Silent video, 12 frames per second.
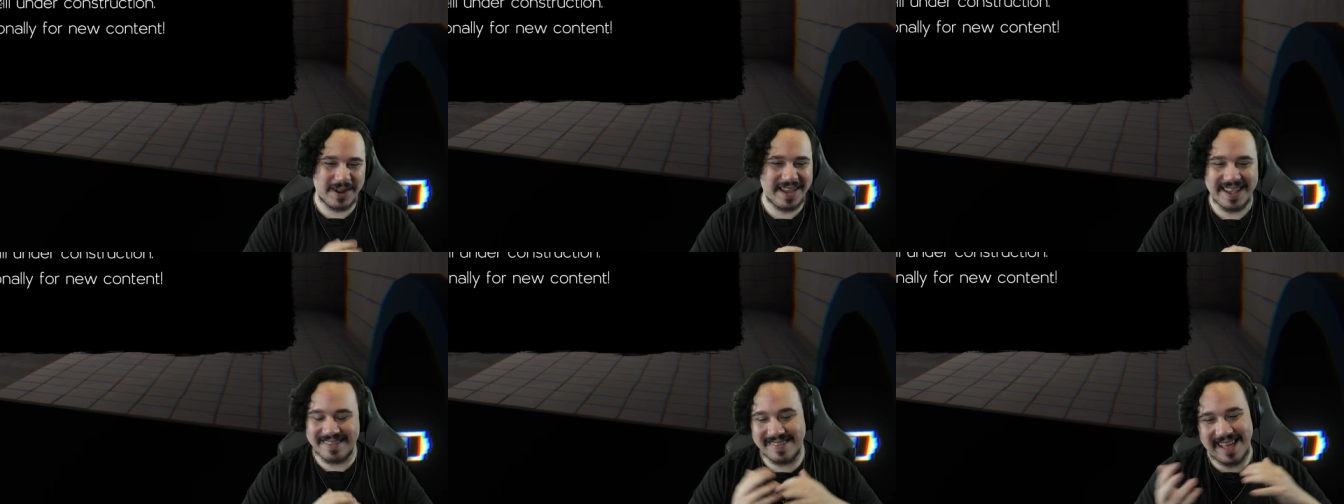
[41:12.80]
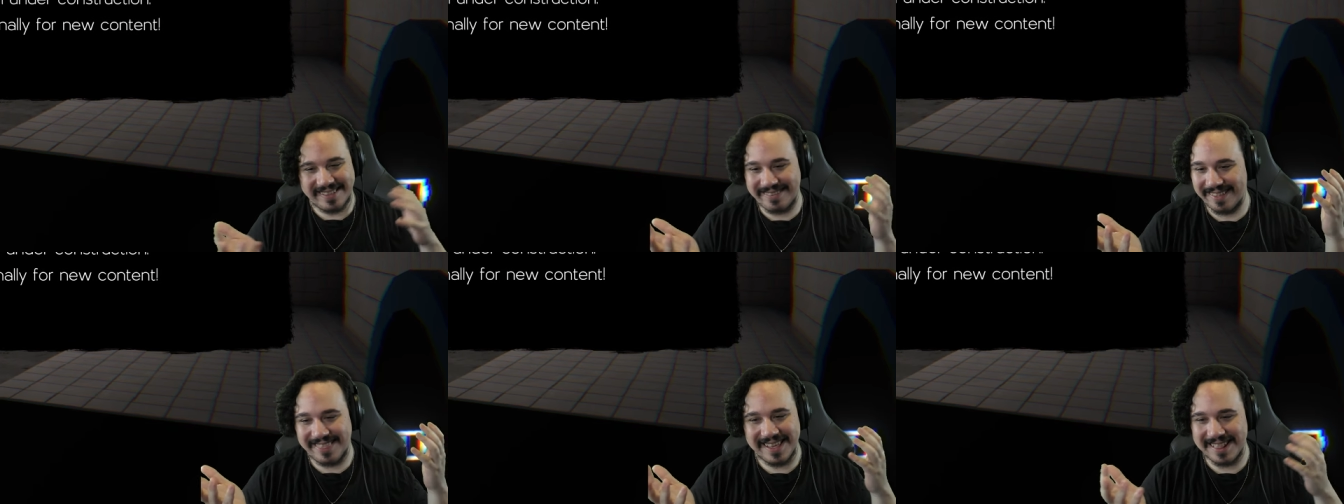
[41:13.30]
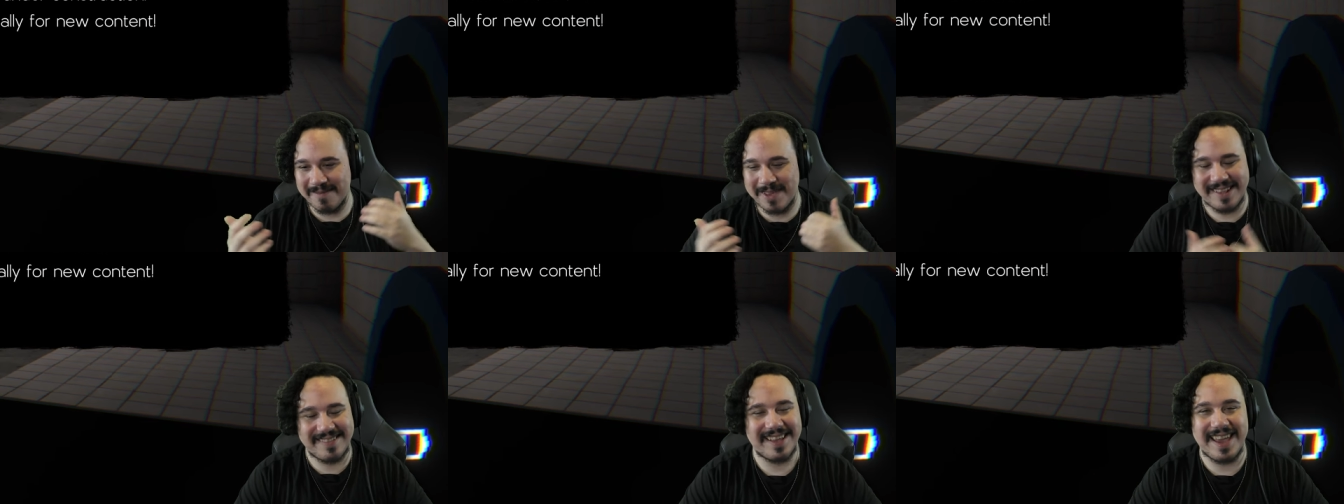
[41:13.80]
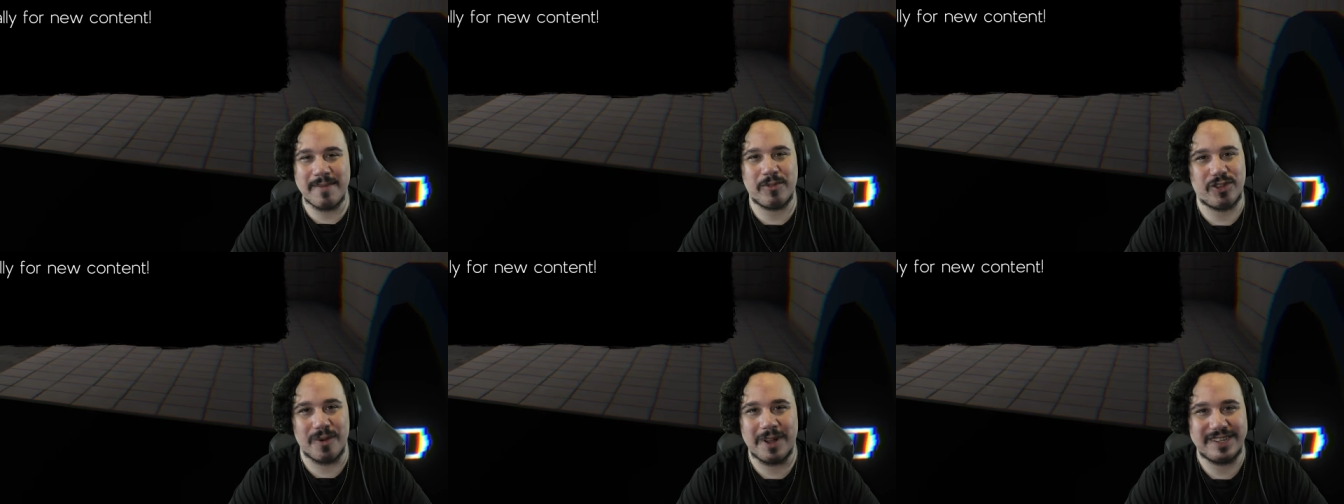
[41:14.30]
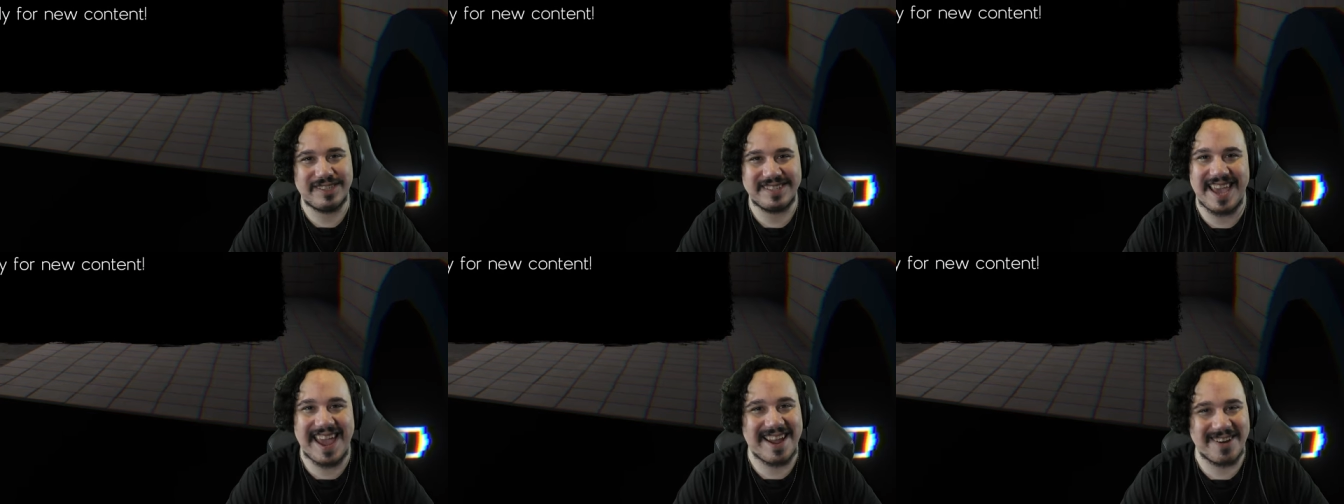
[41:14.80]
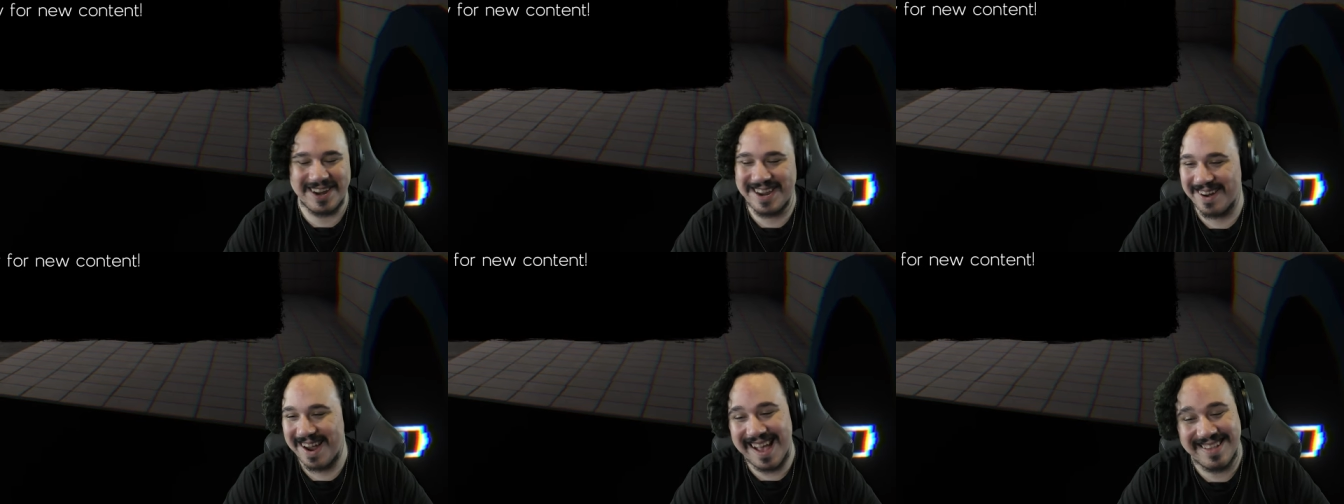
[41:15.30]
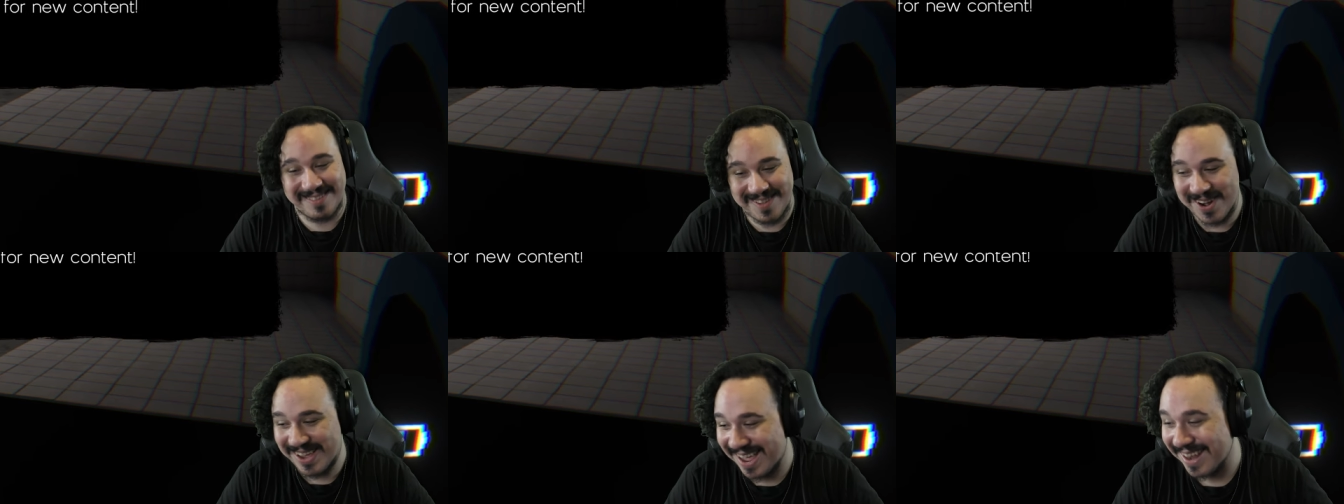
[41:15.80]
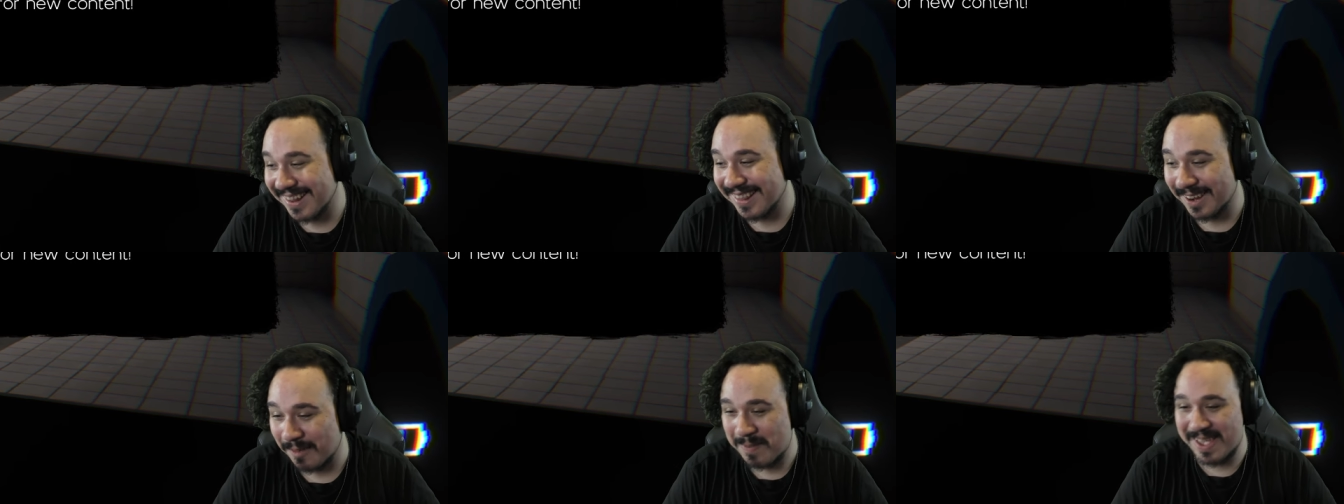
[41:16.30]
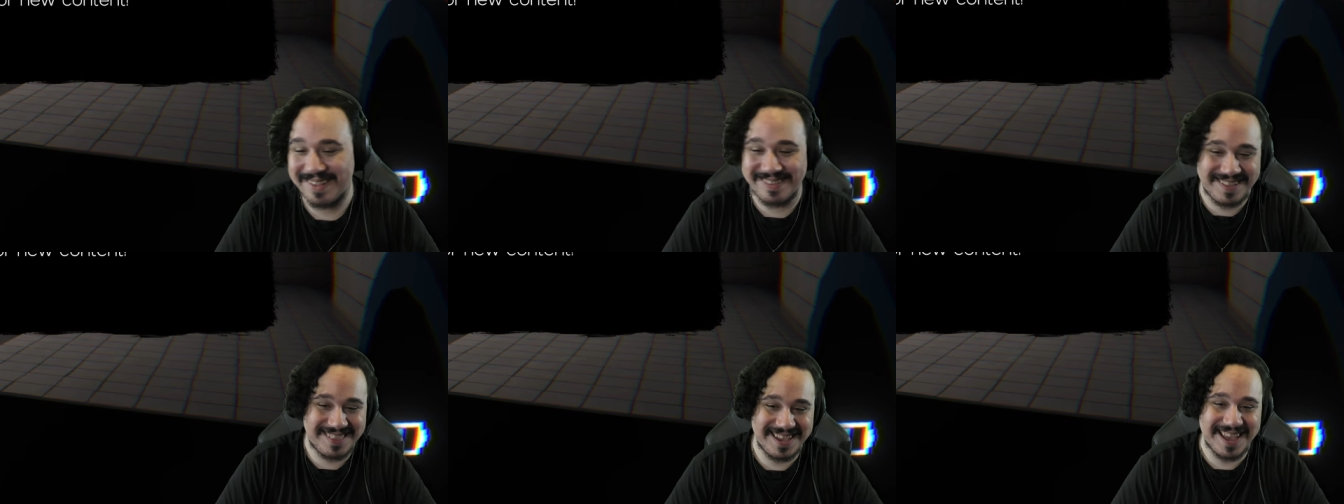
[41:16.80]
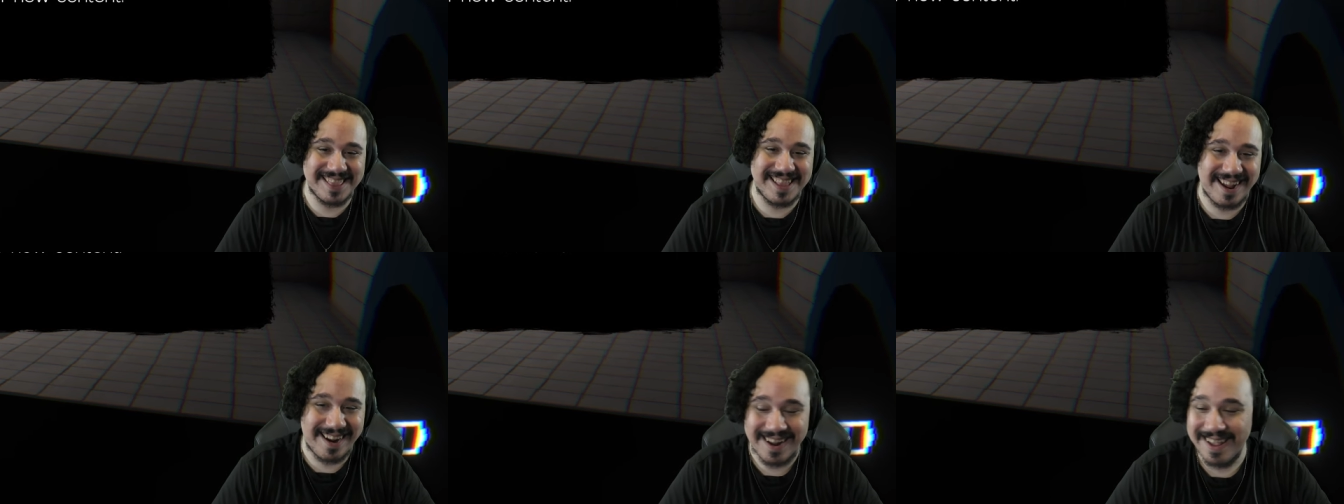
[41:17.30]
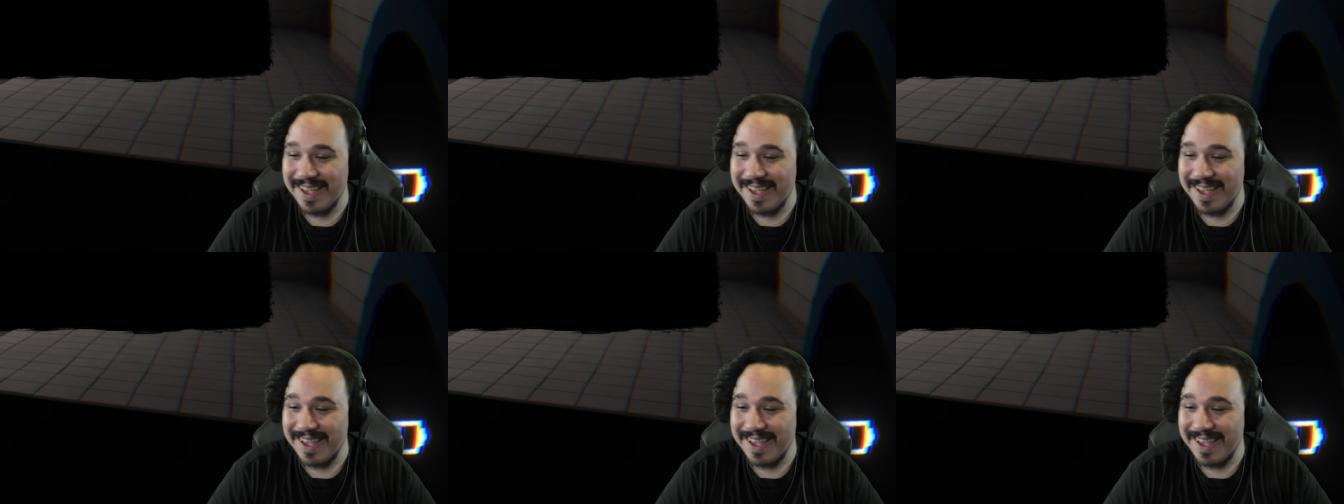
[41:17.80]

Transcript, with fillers: But I guess that's the thing that makes the game so much scarier. I started getting a little pissed at the end there.